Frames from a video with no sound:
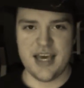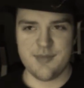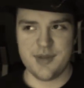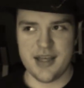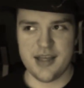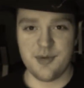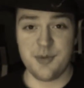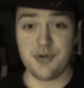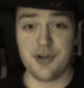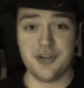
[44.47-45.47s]
But then again, we
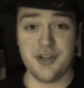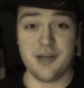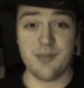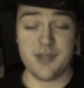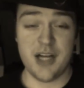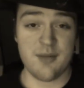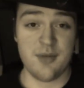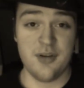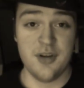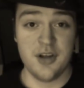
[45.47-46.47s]
really don't need a terrible